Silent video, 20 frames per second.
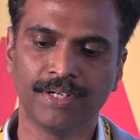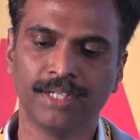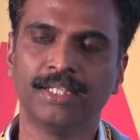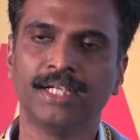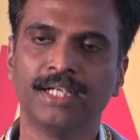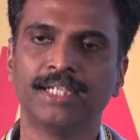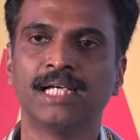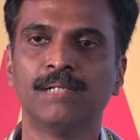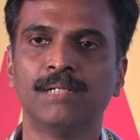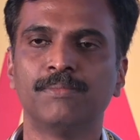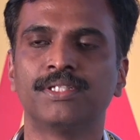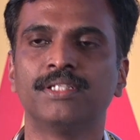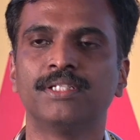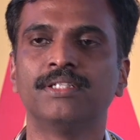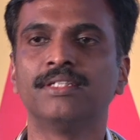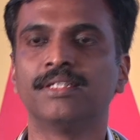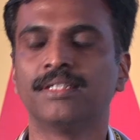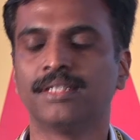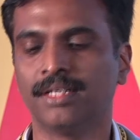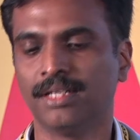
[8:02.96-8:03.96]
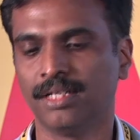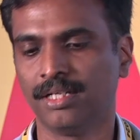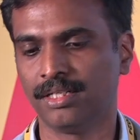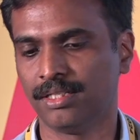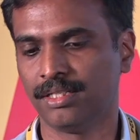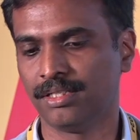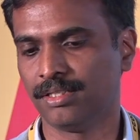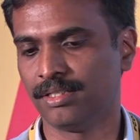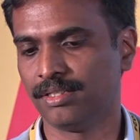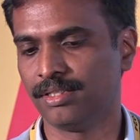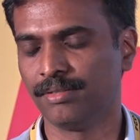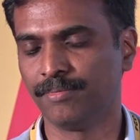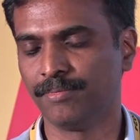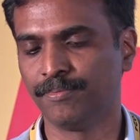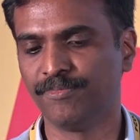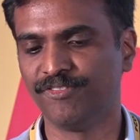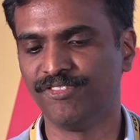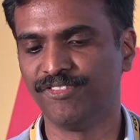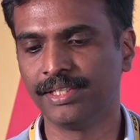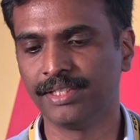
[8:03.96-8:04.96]
and that helps in
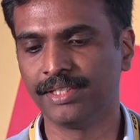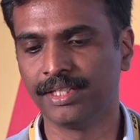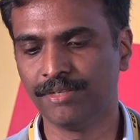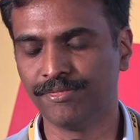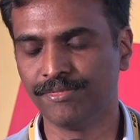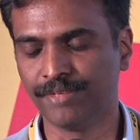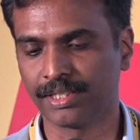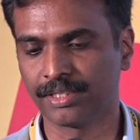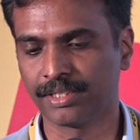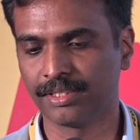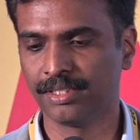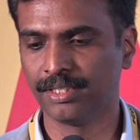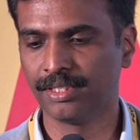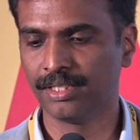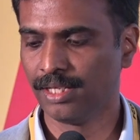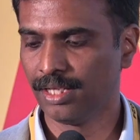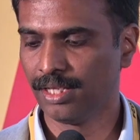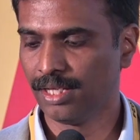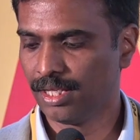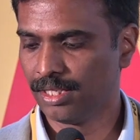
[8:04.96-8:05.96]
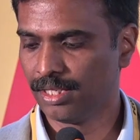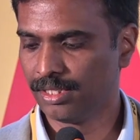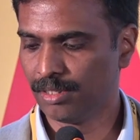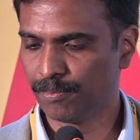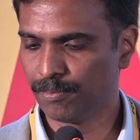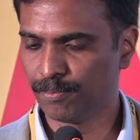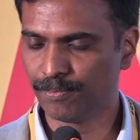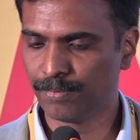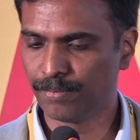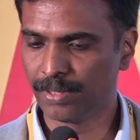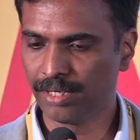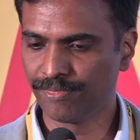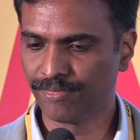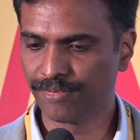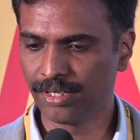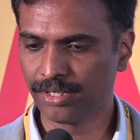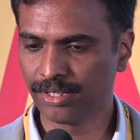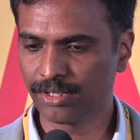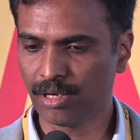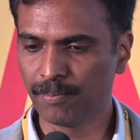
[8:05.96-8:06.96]
filling the defect. The
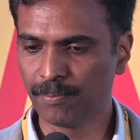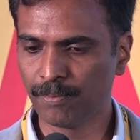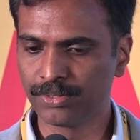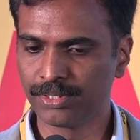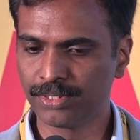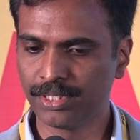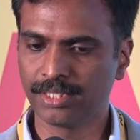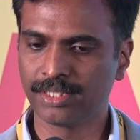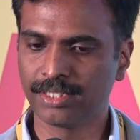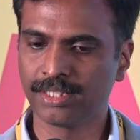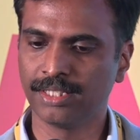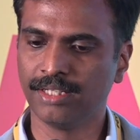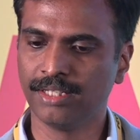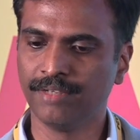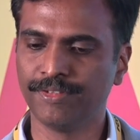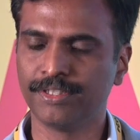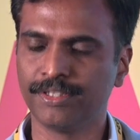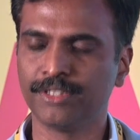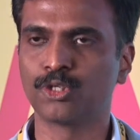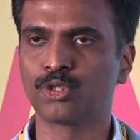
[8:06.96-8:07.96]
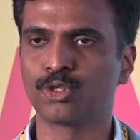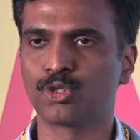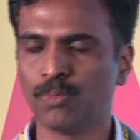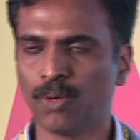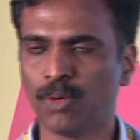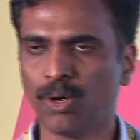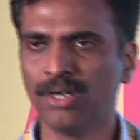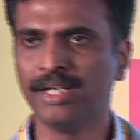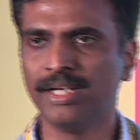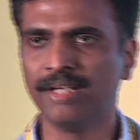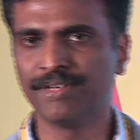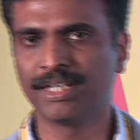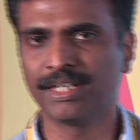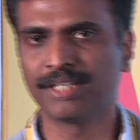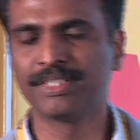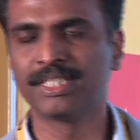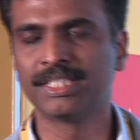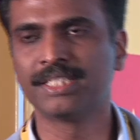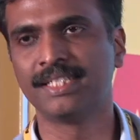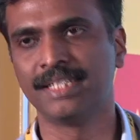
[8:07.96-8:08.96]
peripheral and composite, if it is a small defect
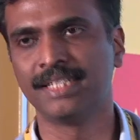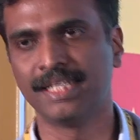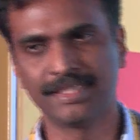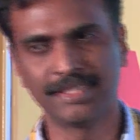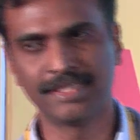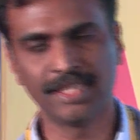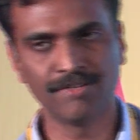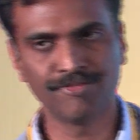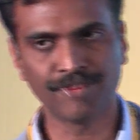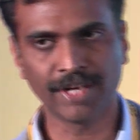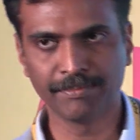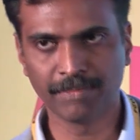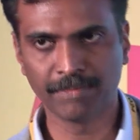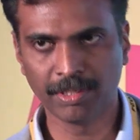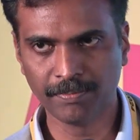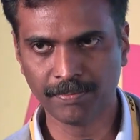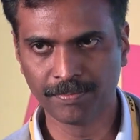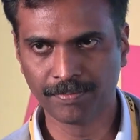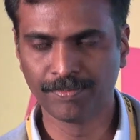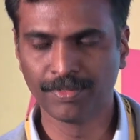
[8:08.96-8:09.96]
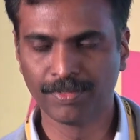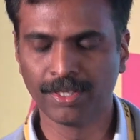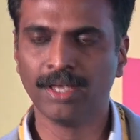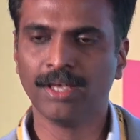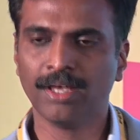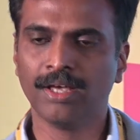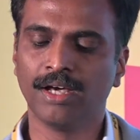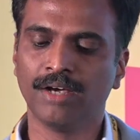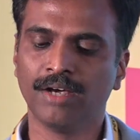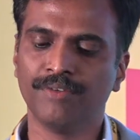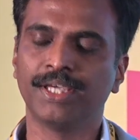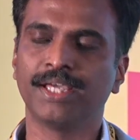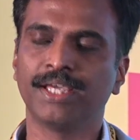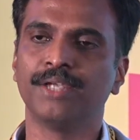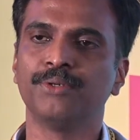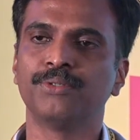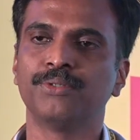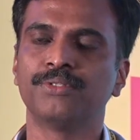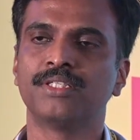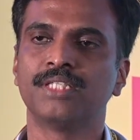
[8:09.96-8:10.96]
which is less than 5 mm, we can
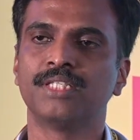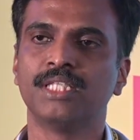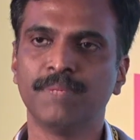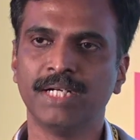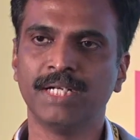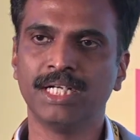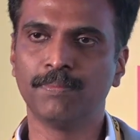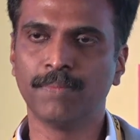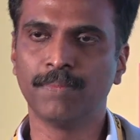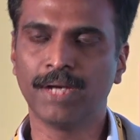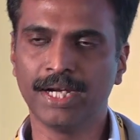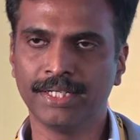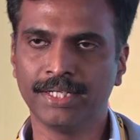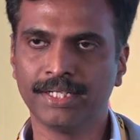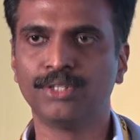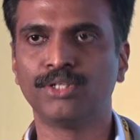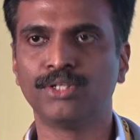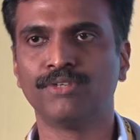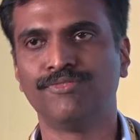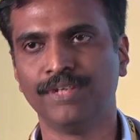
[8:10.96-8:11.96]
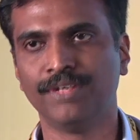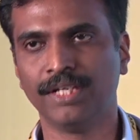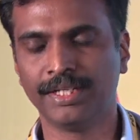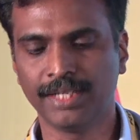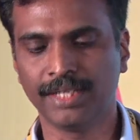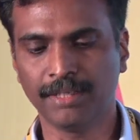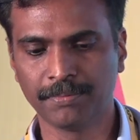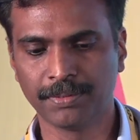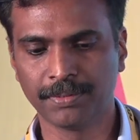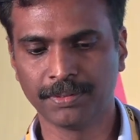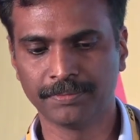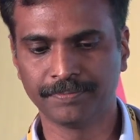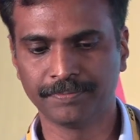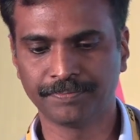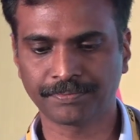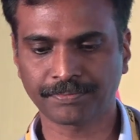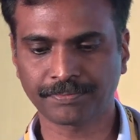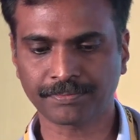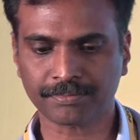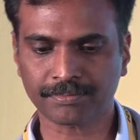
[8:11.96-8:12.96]
use a cement mantle to fill it up.
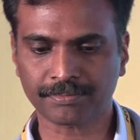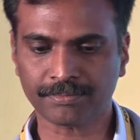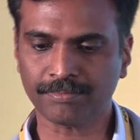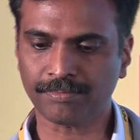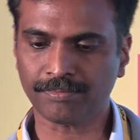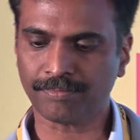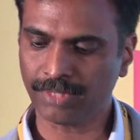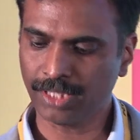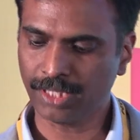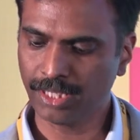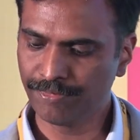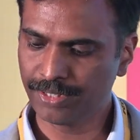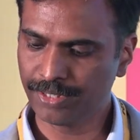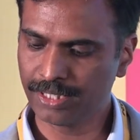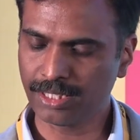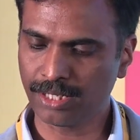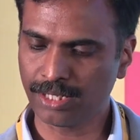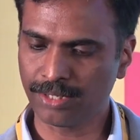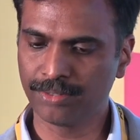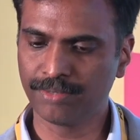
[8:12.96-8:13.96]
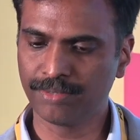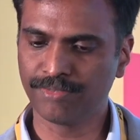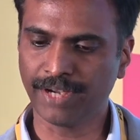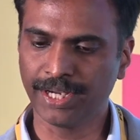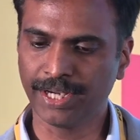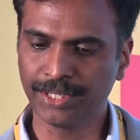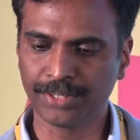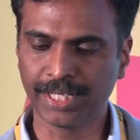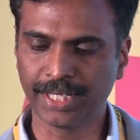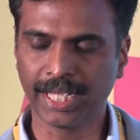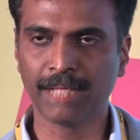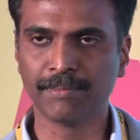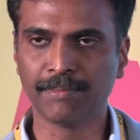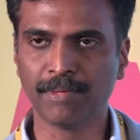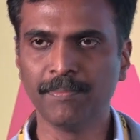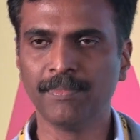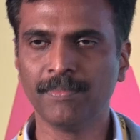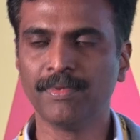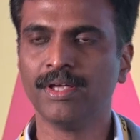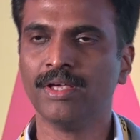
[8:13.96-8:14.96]
If it is around 5 to 10
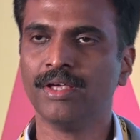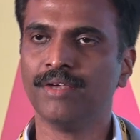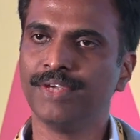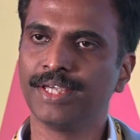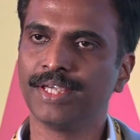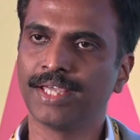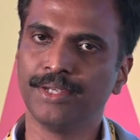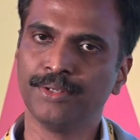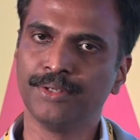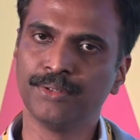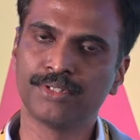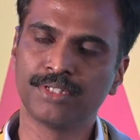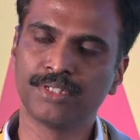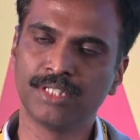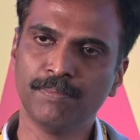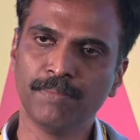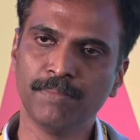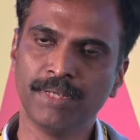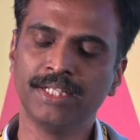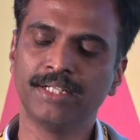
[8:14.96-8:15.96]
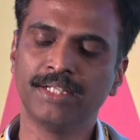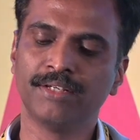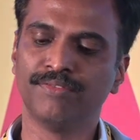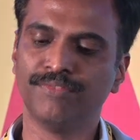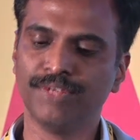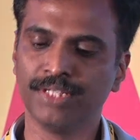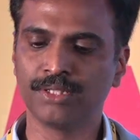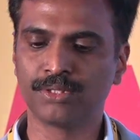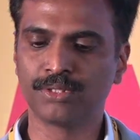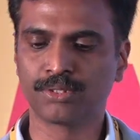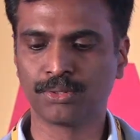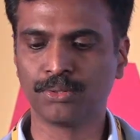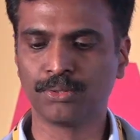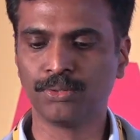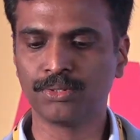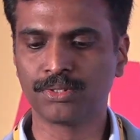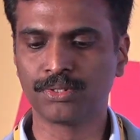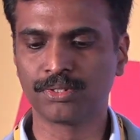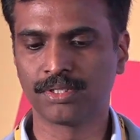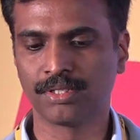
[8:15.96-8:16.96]
mm, we can use cement with
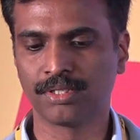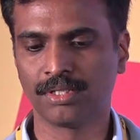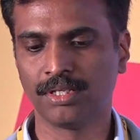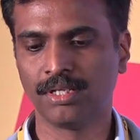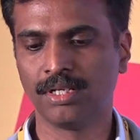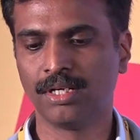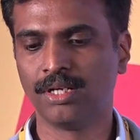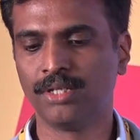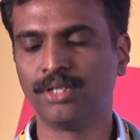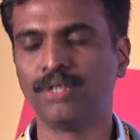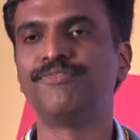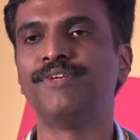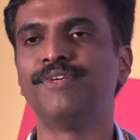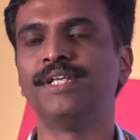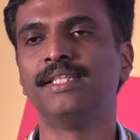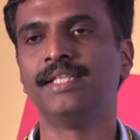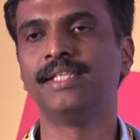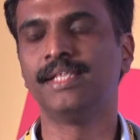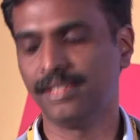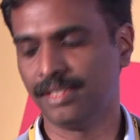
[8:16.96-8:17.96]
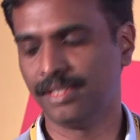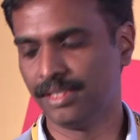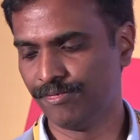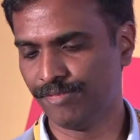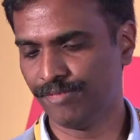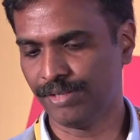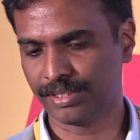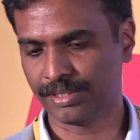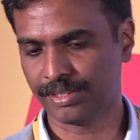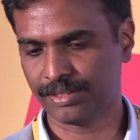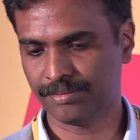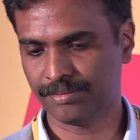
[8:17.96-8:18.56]
screws to fill the defect.